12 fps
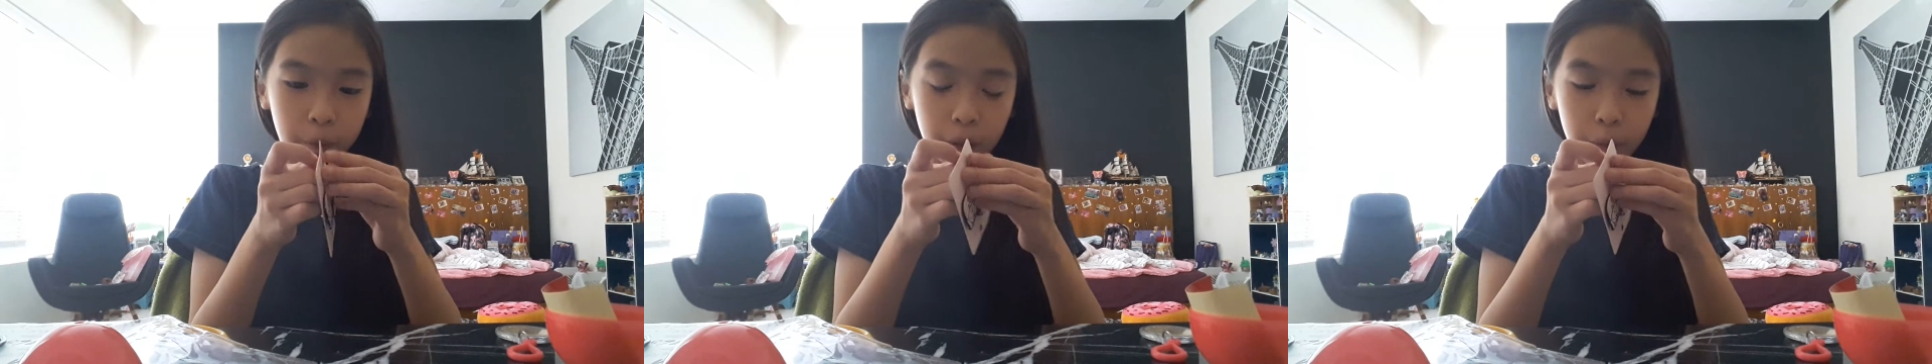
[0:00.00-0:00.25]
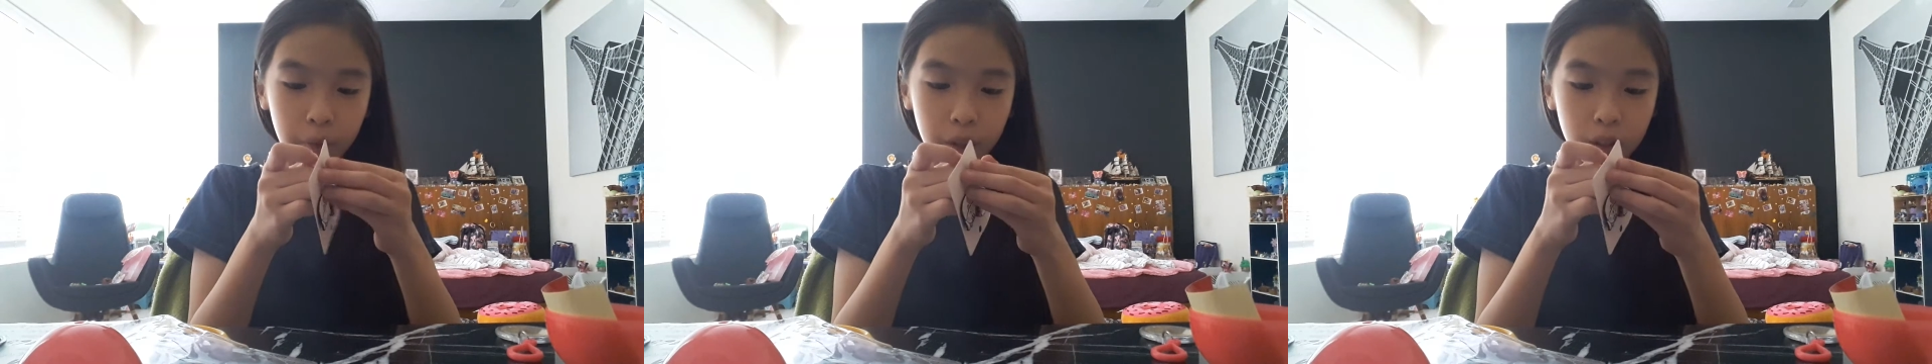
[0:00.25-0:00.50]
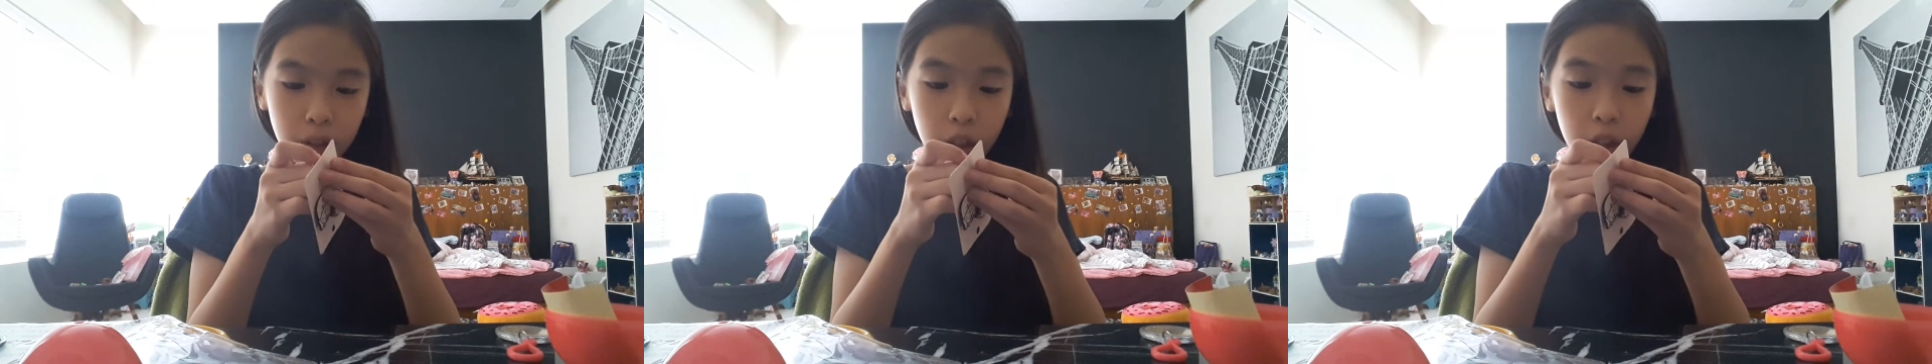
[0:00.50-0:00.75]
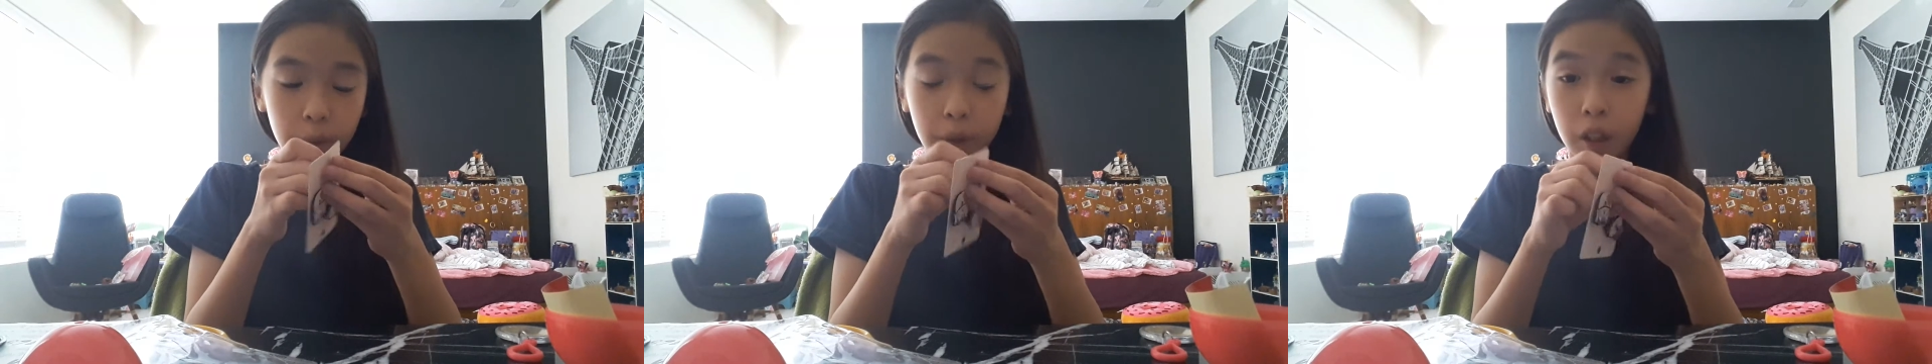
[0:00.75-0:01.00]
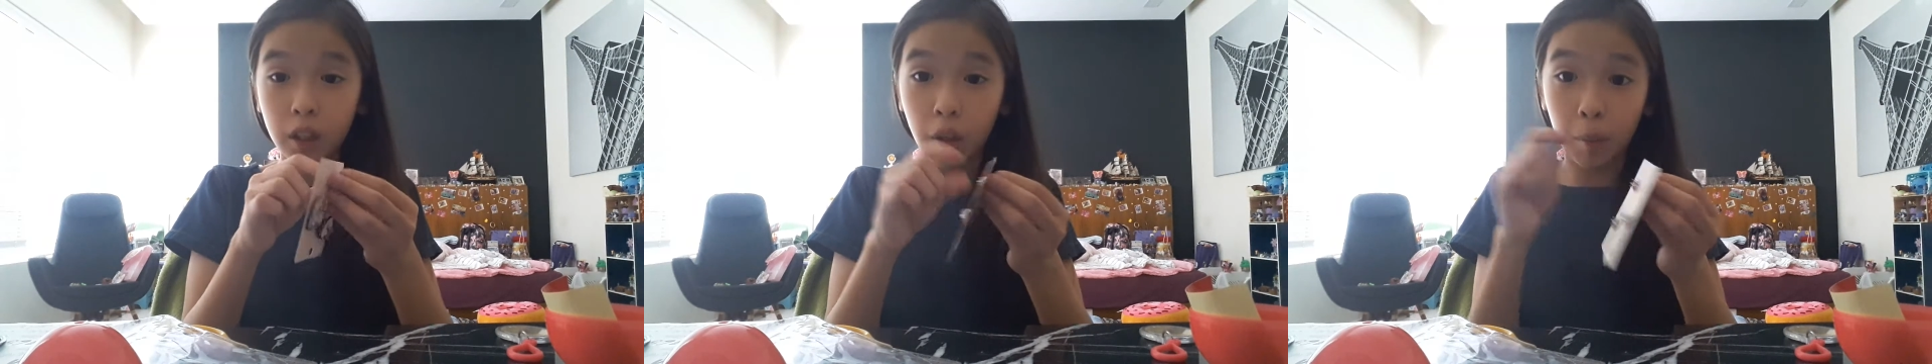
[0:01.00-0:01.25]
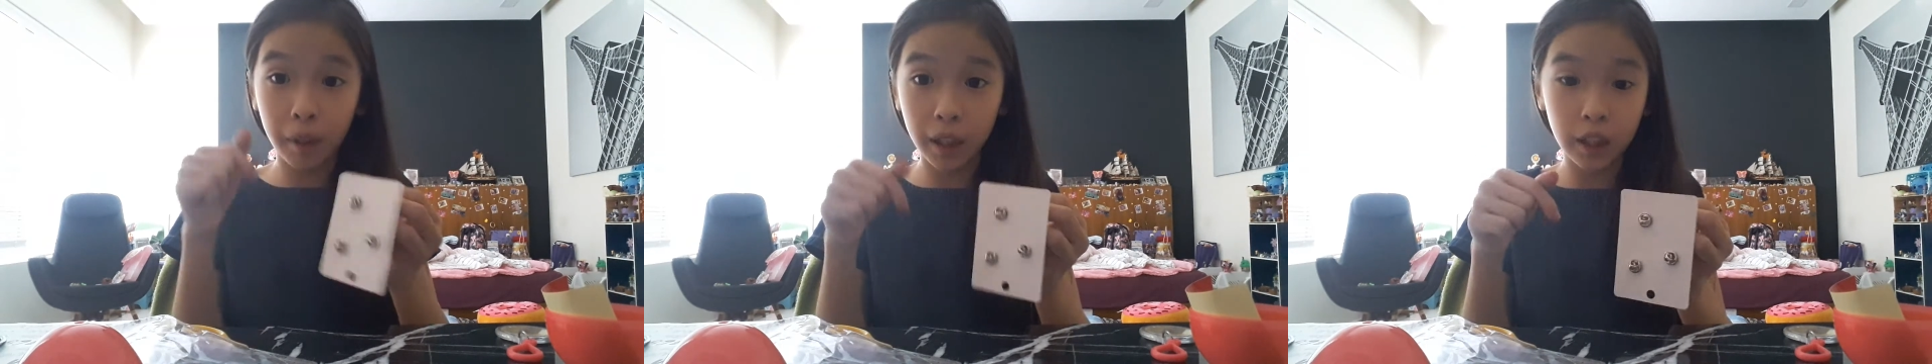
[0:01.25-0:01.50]
open a pin. Because
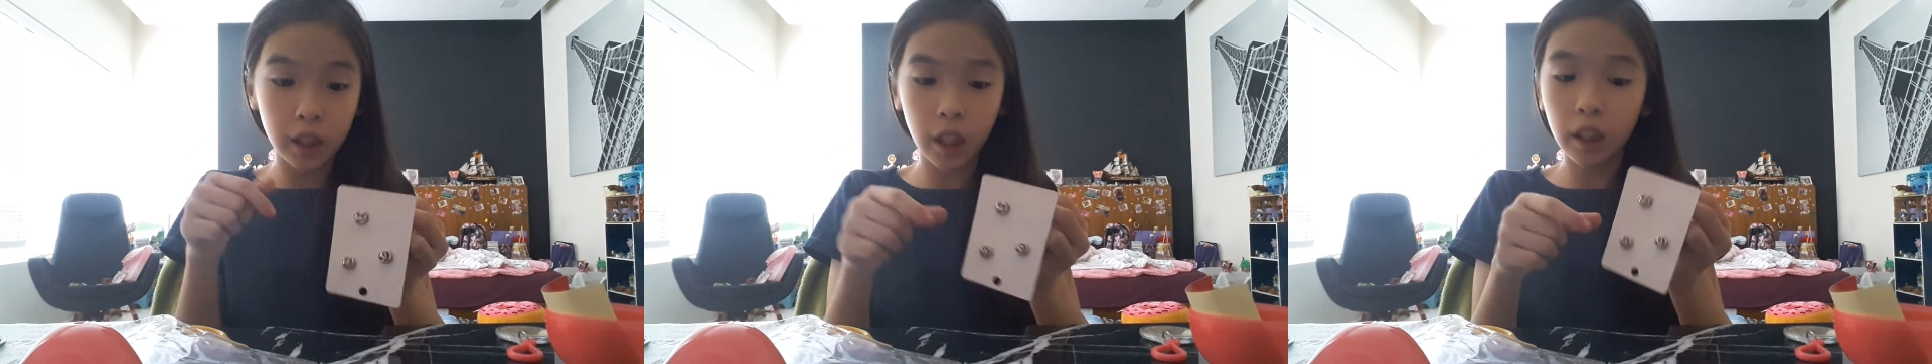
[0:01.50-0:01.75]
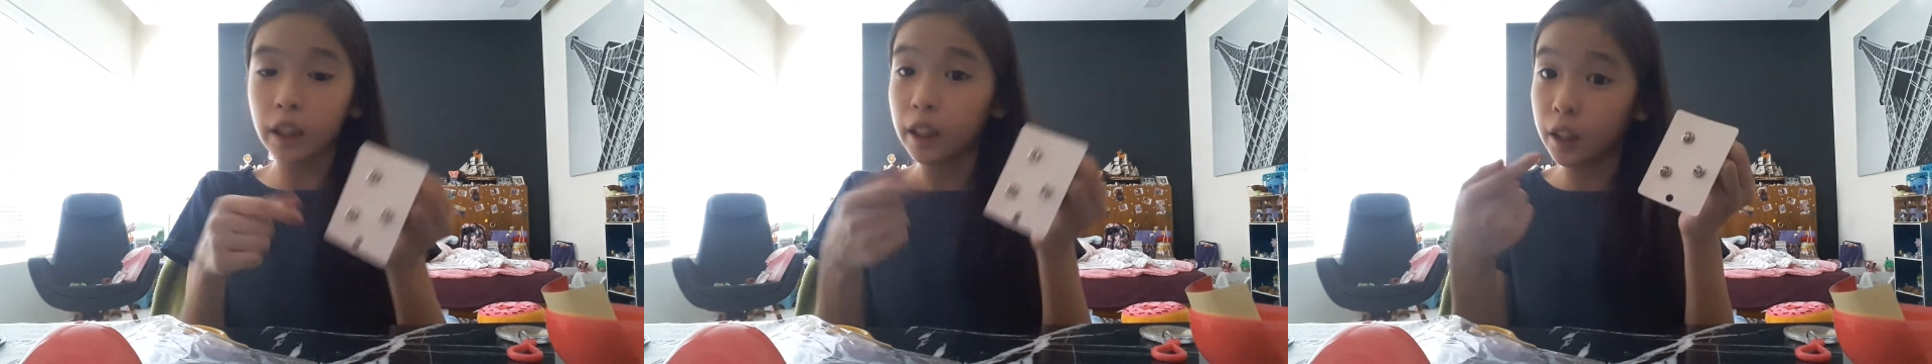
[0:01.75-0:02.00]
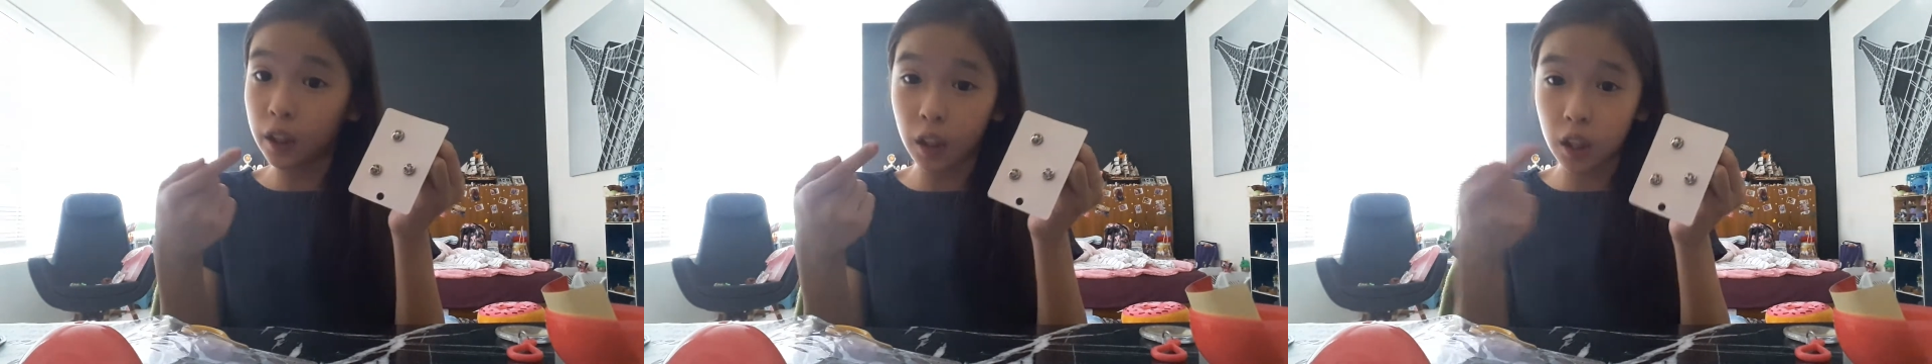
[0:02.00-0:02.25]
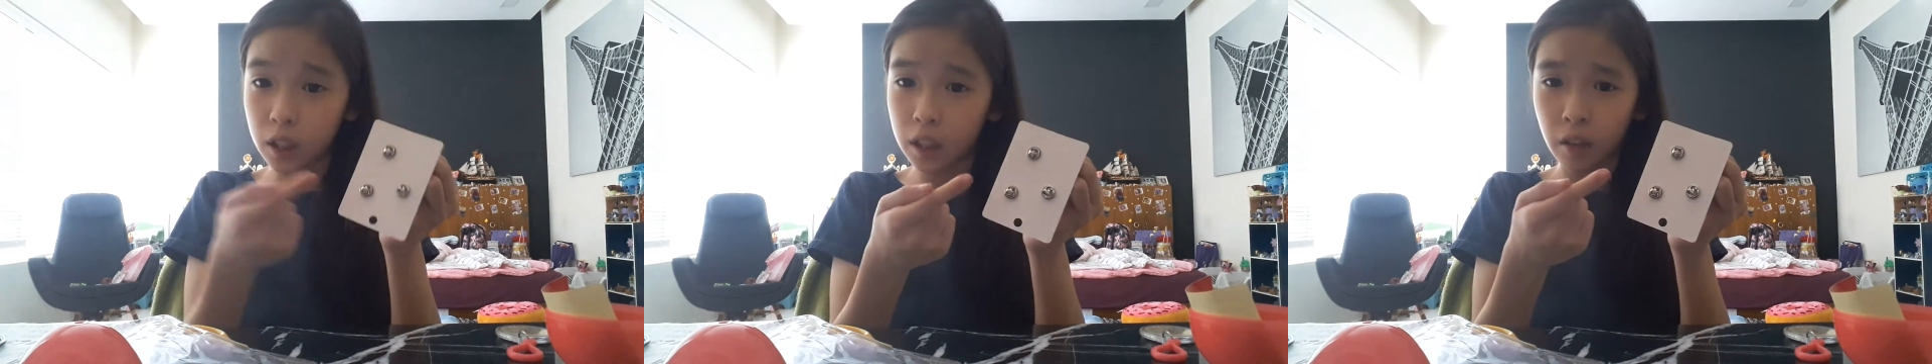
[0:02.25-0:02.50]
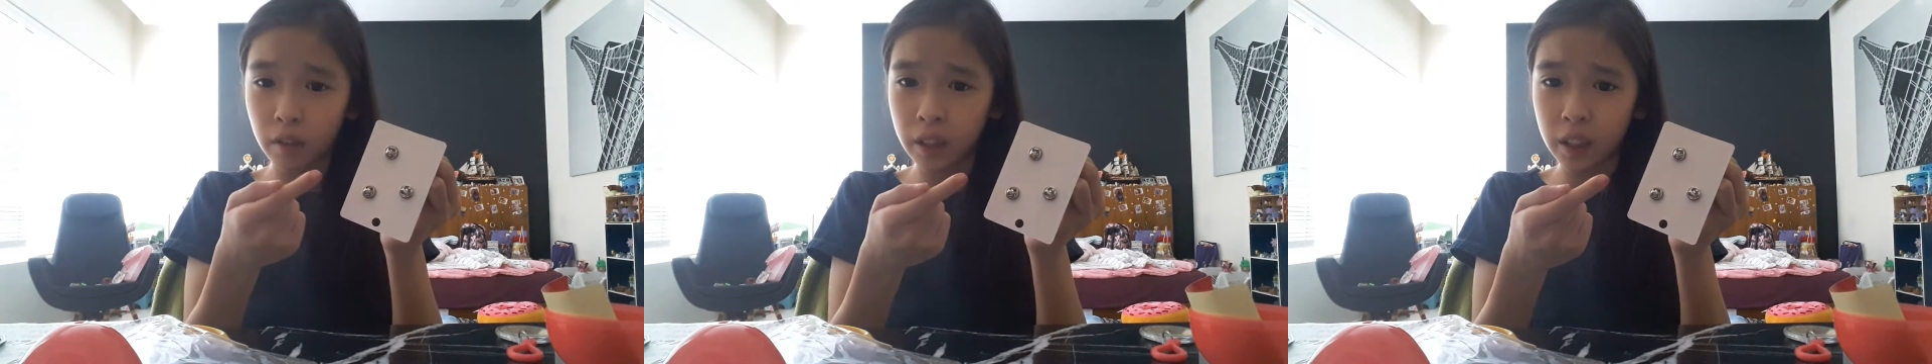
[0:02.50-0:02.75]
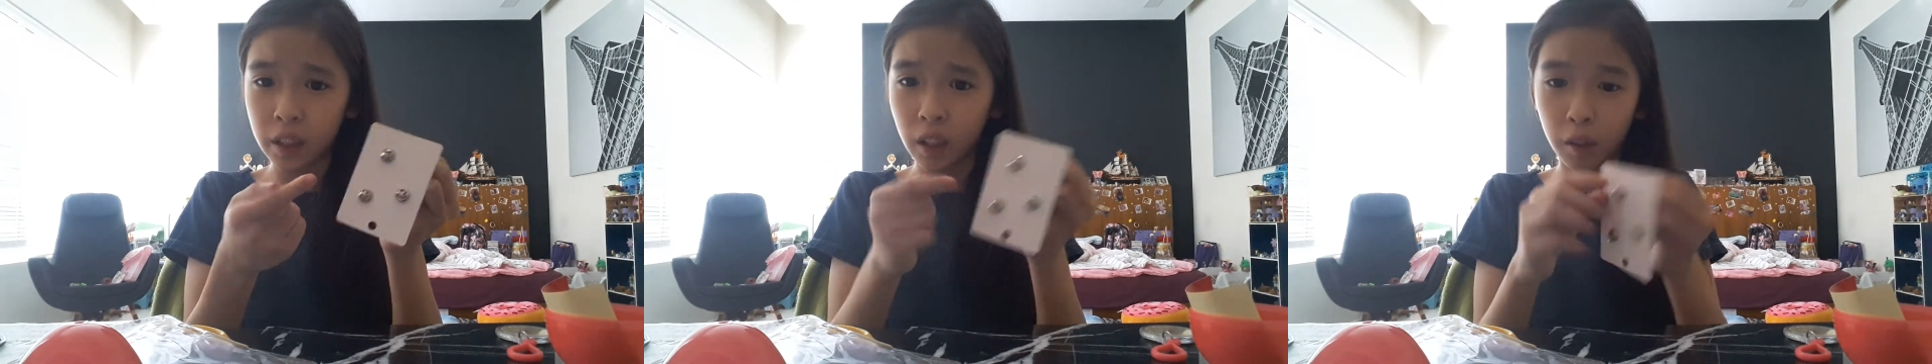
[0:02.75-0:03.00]
in Malaysia, they did not sell
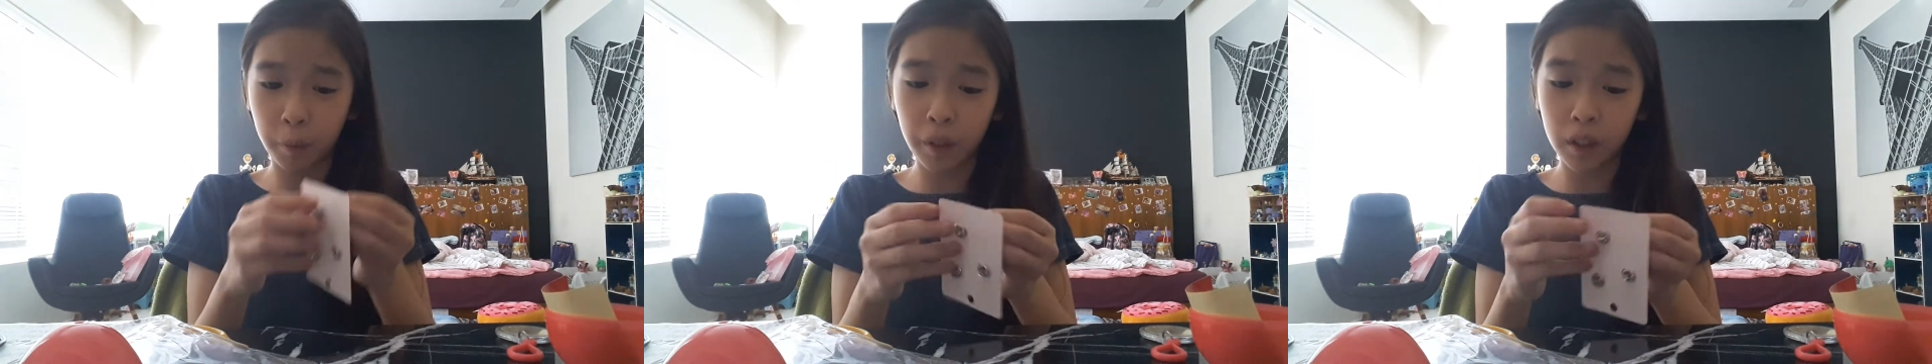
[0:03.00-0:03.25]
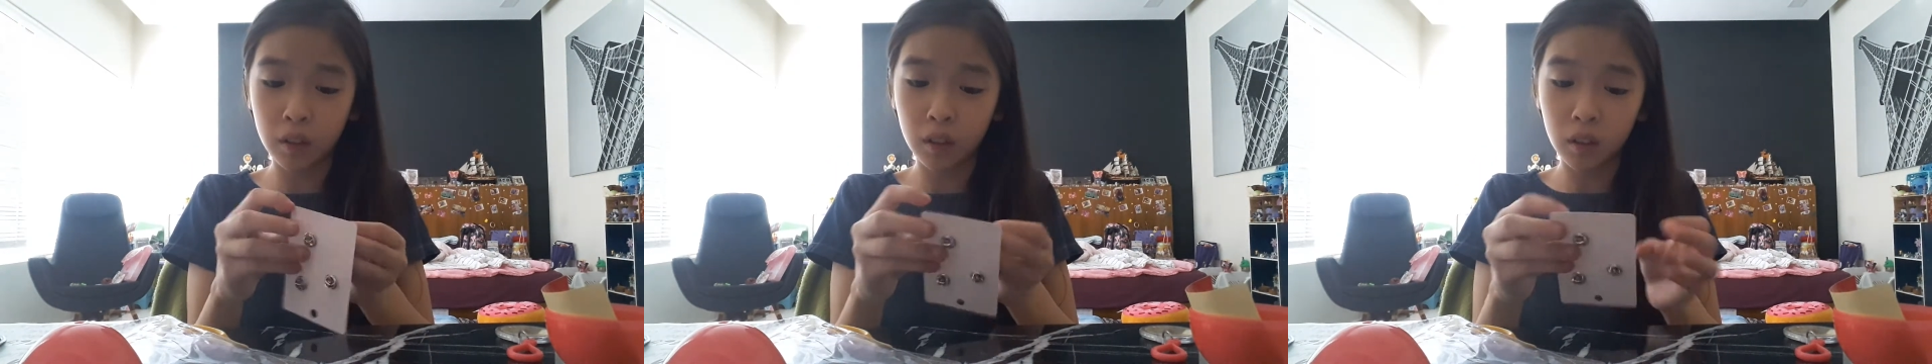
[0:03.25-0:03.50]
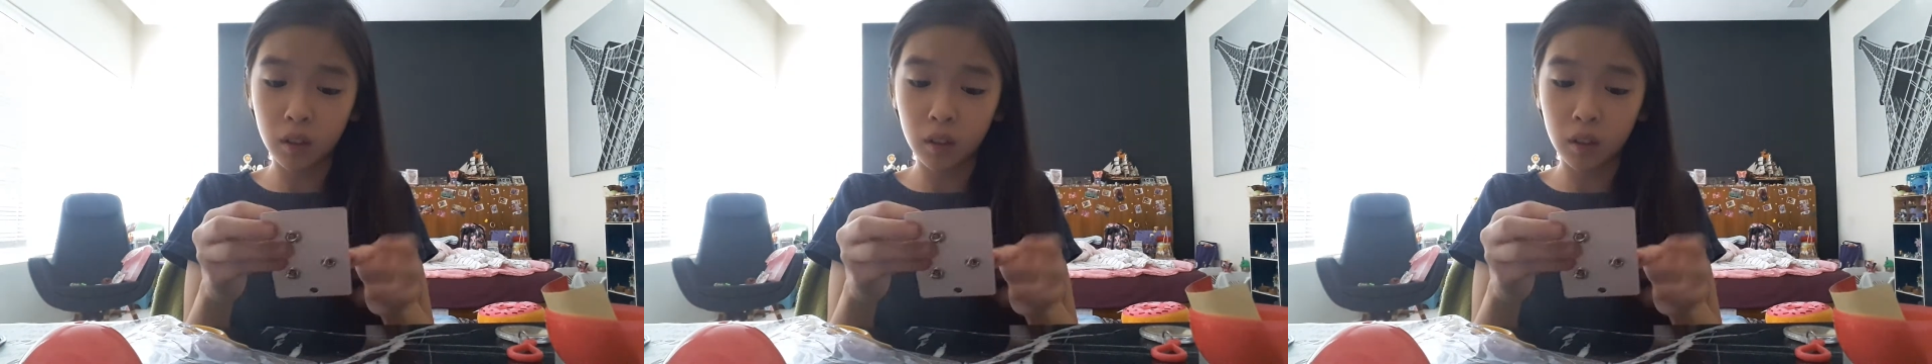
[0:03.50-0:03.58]
these kind of pins.